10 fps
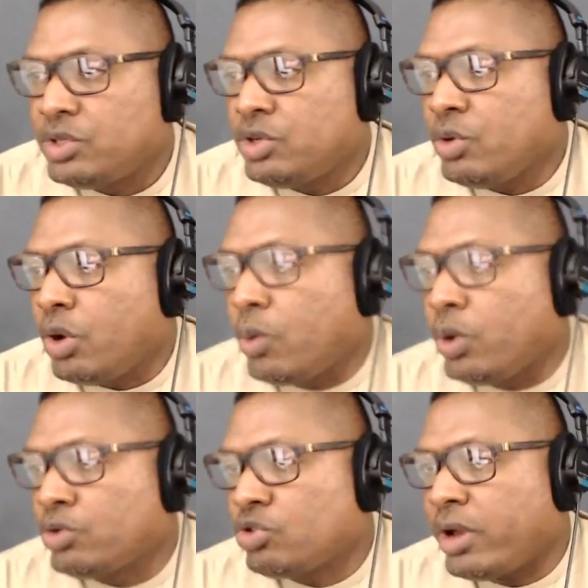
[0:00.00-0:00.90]
do
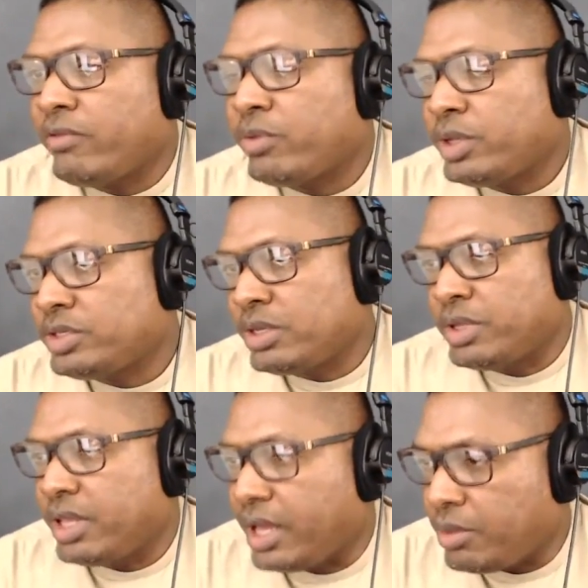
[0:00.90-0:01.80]
all-wheel drive with some
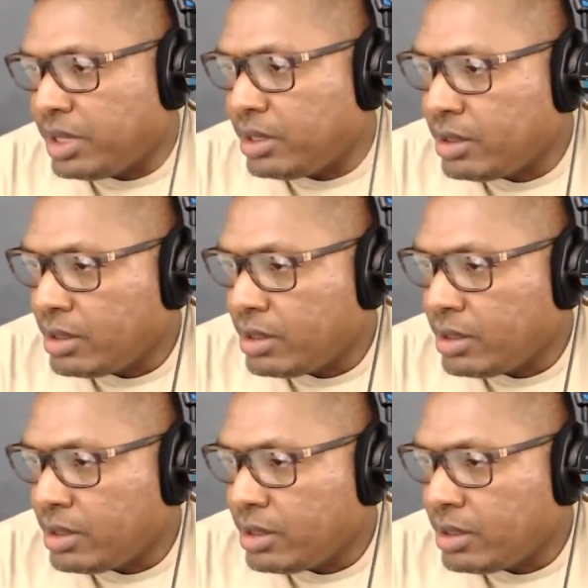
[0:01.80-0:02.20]
of the Hemi.